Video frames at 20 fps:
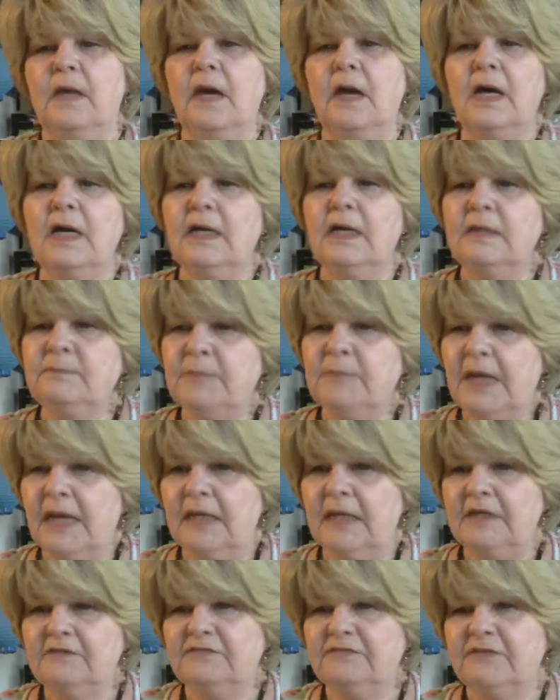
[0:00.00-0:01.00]
Hi,
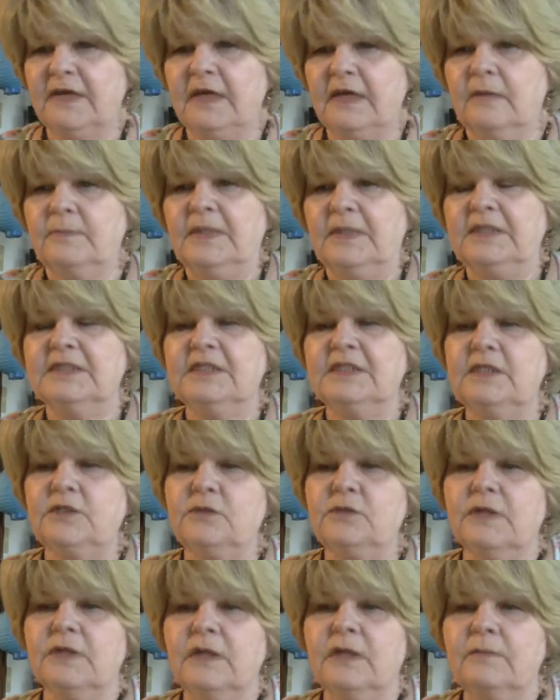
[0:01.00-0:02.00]
Patty Feb. I
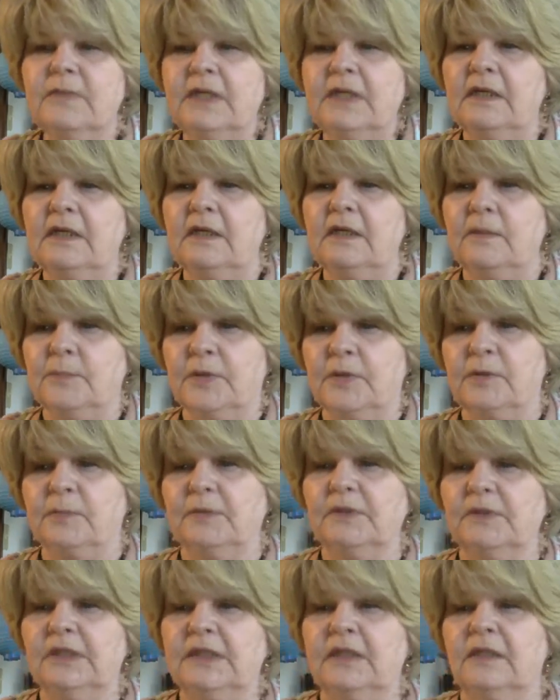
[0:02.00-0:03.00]
see you come in. A
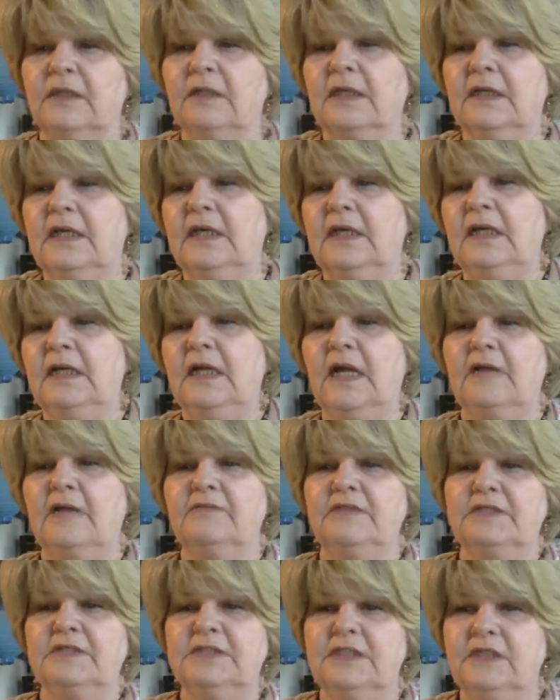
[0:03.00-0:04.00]
purple lily.
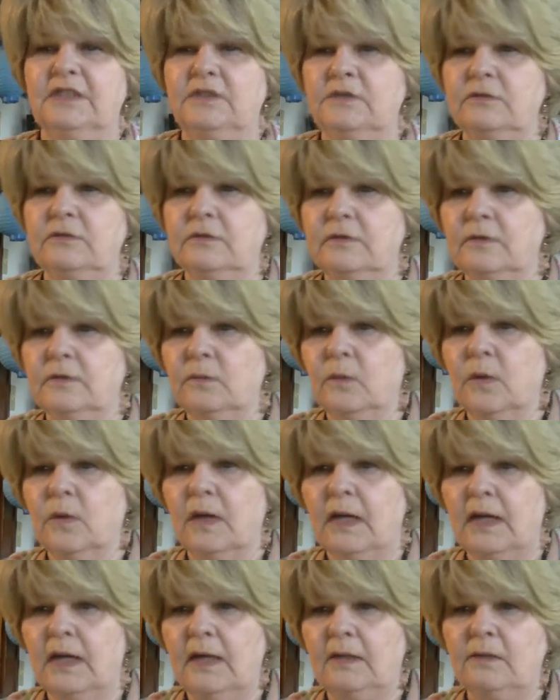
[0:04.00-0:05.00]
Haven't seen you in a
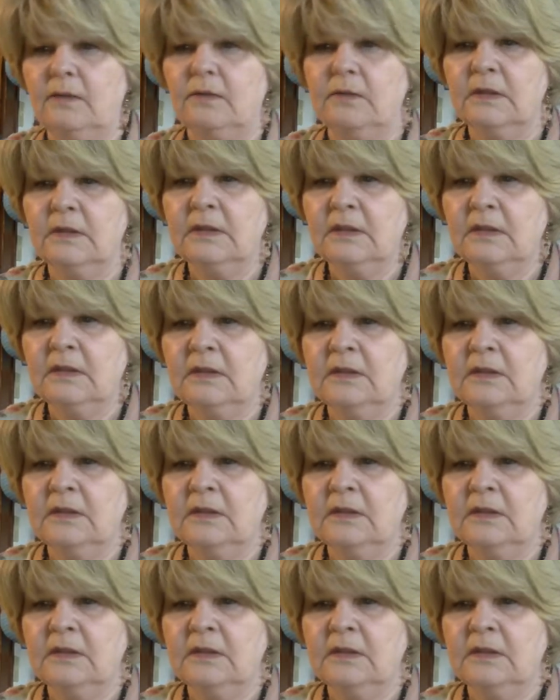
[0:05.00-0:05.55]
while.